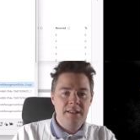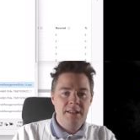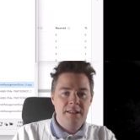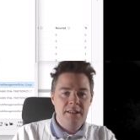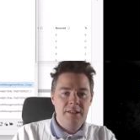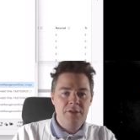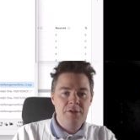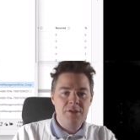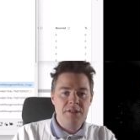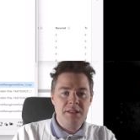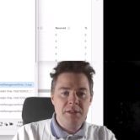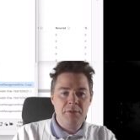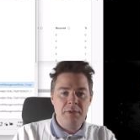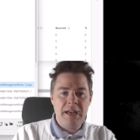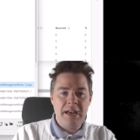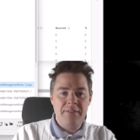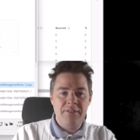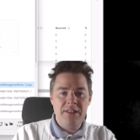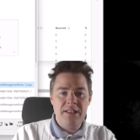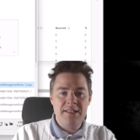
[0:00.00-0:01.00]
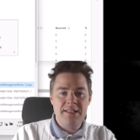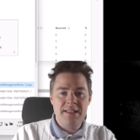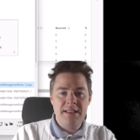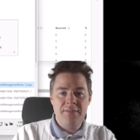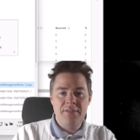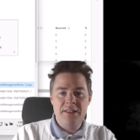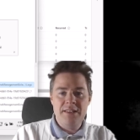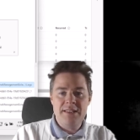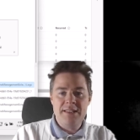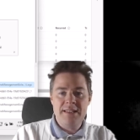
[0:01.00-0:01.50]
You see we have the
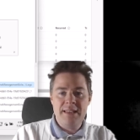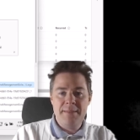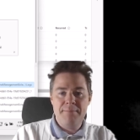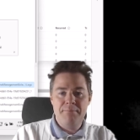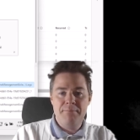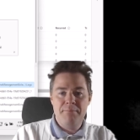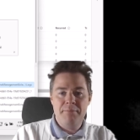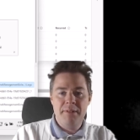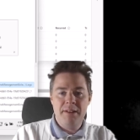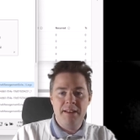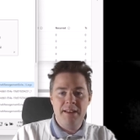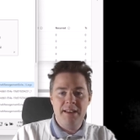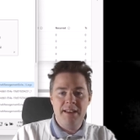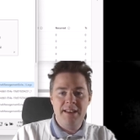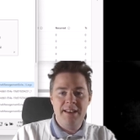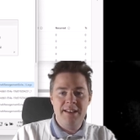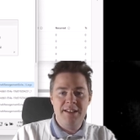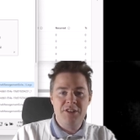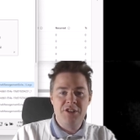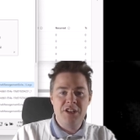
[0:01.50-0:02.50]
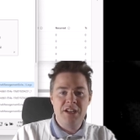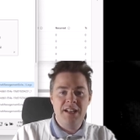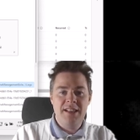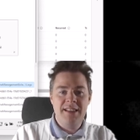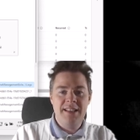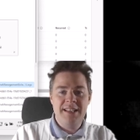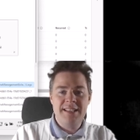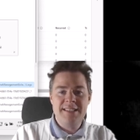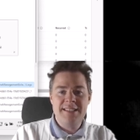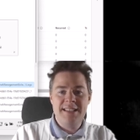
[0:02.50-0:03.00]
seven zip uh,
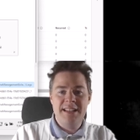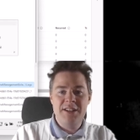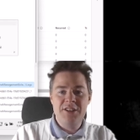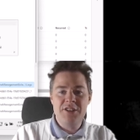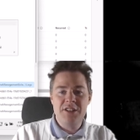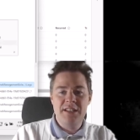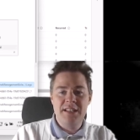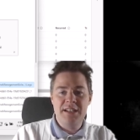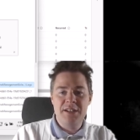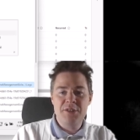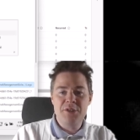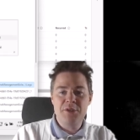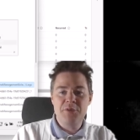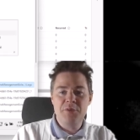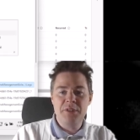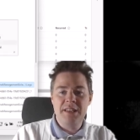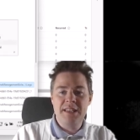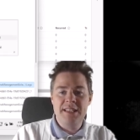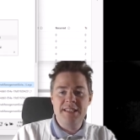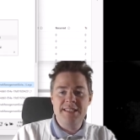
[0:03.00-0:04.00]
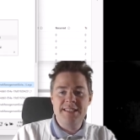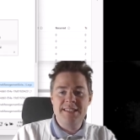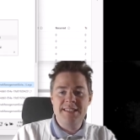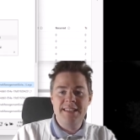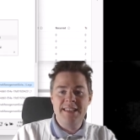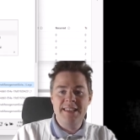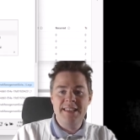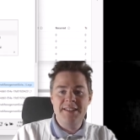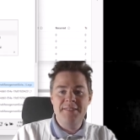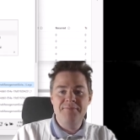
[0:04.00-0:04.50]
shell extension here, so we can
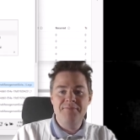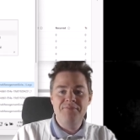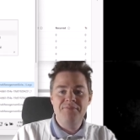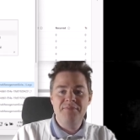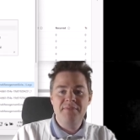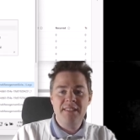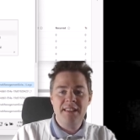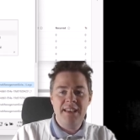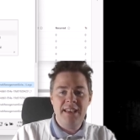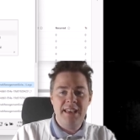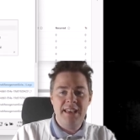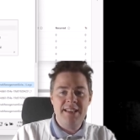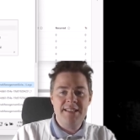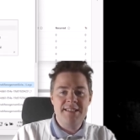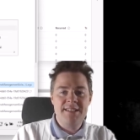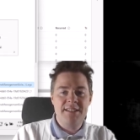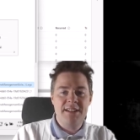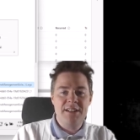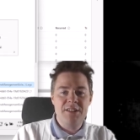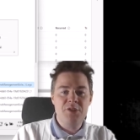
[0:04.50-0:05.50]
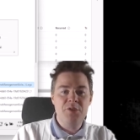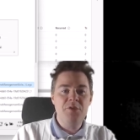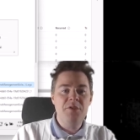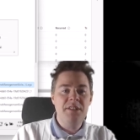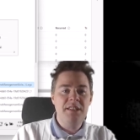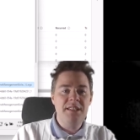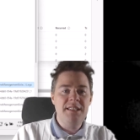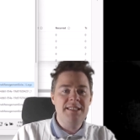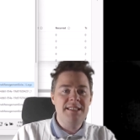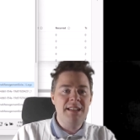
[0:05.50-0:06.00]
see extra. So
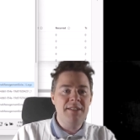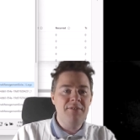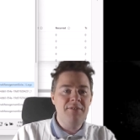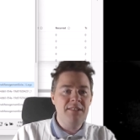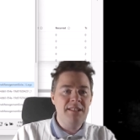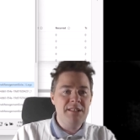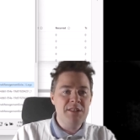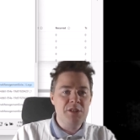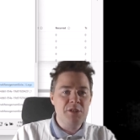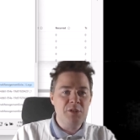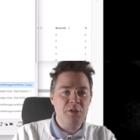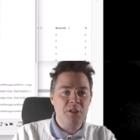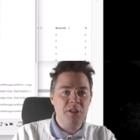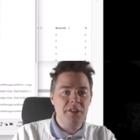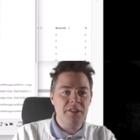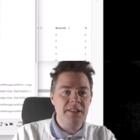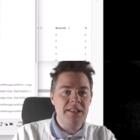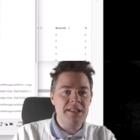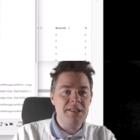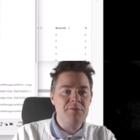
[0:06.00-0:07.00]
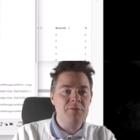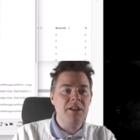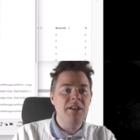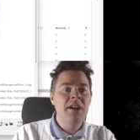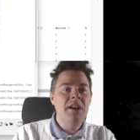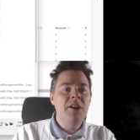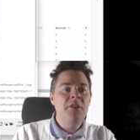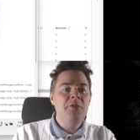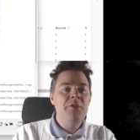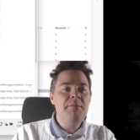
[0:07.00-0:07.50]
it's definitely installed on this one.
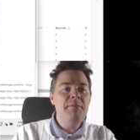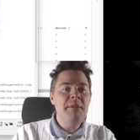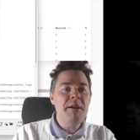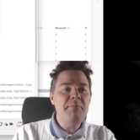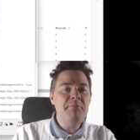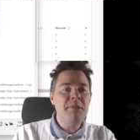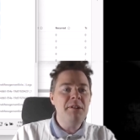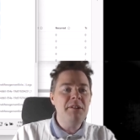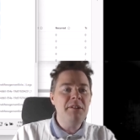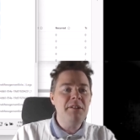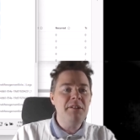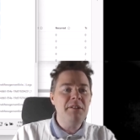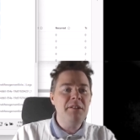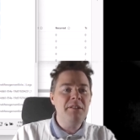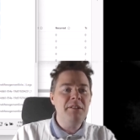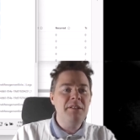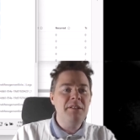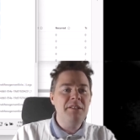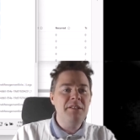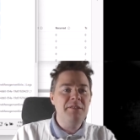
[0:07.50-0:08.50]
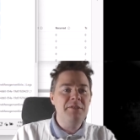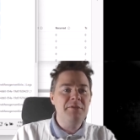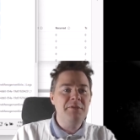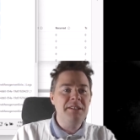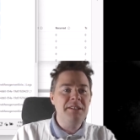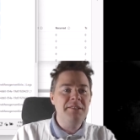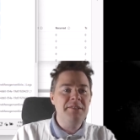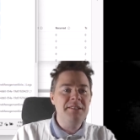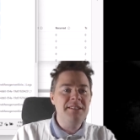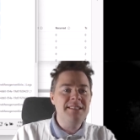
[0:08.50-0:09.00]
Remember
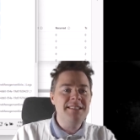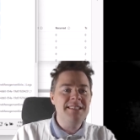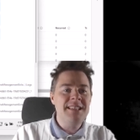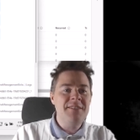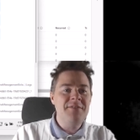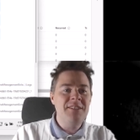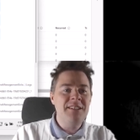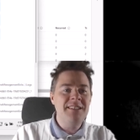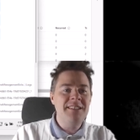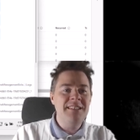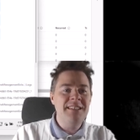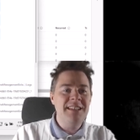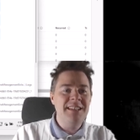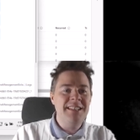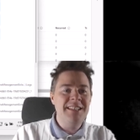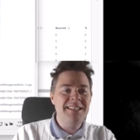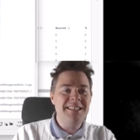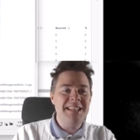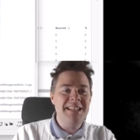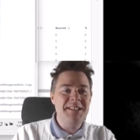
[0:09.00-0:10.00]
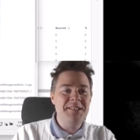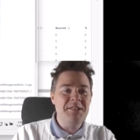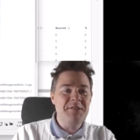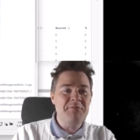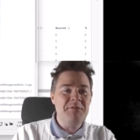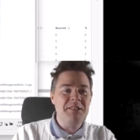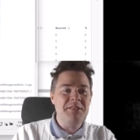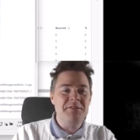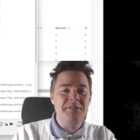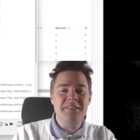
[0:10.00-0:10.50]
three three seven, and it ends
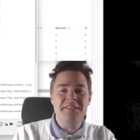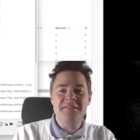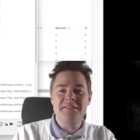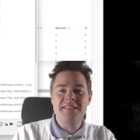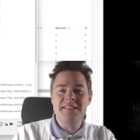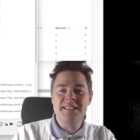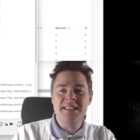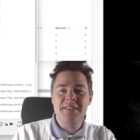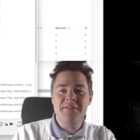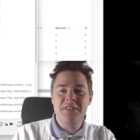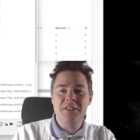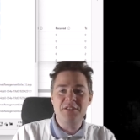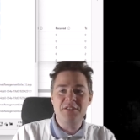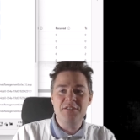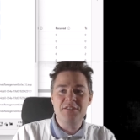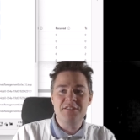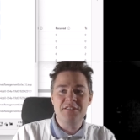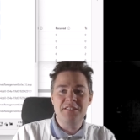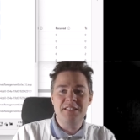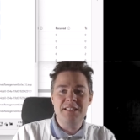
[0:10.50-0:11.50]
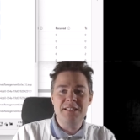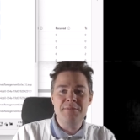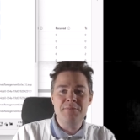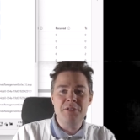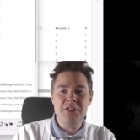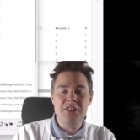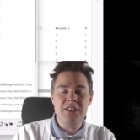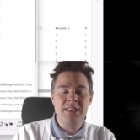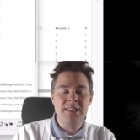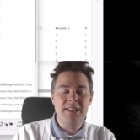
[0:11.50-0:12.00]
with three three seven also, this
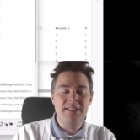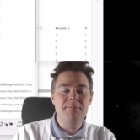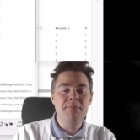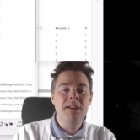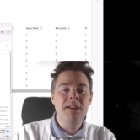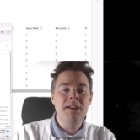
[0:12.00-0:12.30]
machine name.